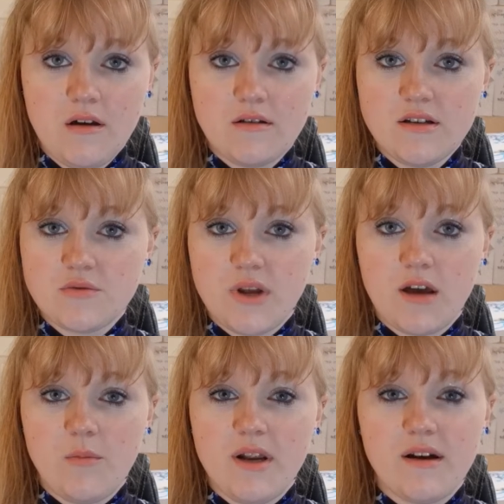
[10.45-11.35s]
This week
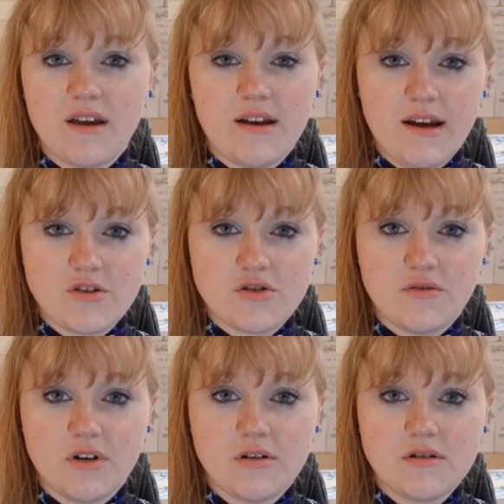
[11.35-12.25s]
I'll be looking at
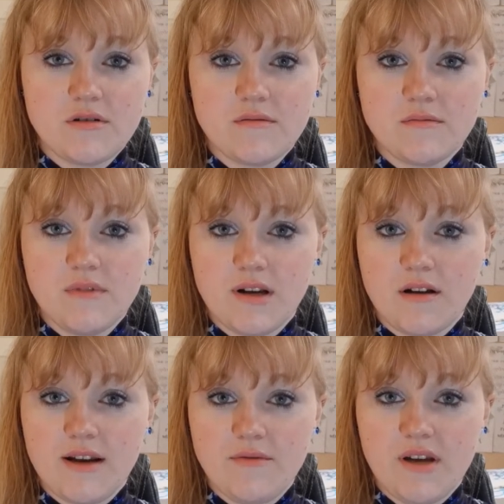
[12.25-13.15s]
extroverts, and
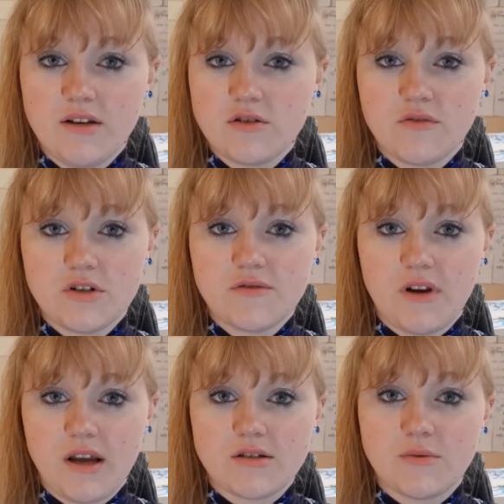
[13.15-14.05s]
I'll leave the introverts for
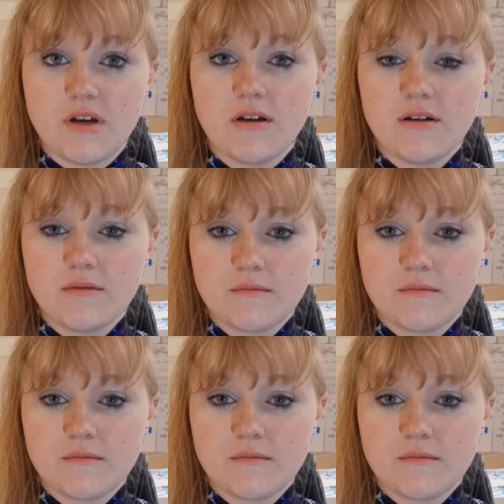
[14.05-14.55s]
next week.